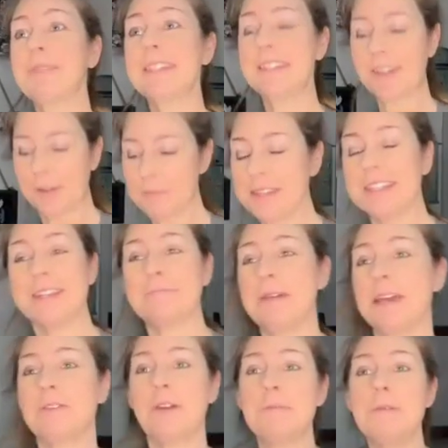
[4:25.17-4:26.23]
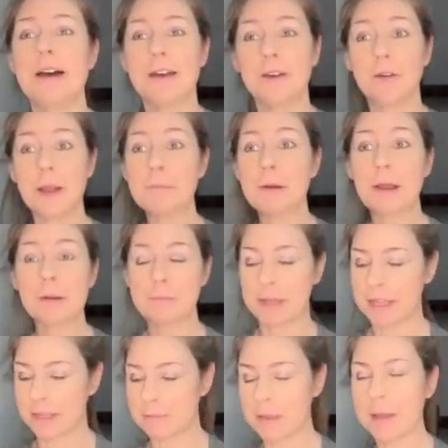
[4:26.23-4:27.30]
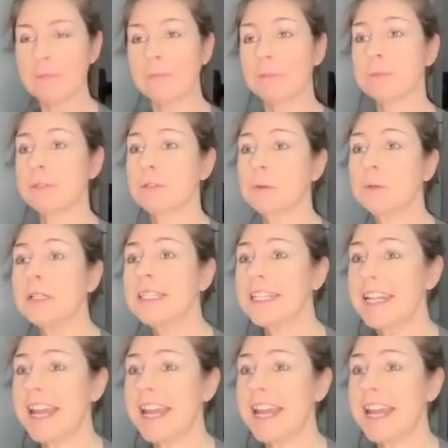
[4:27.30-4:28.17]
Miss Thomason, my grandma and grandpa are picking me up from school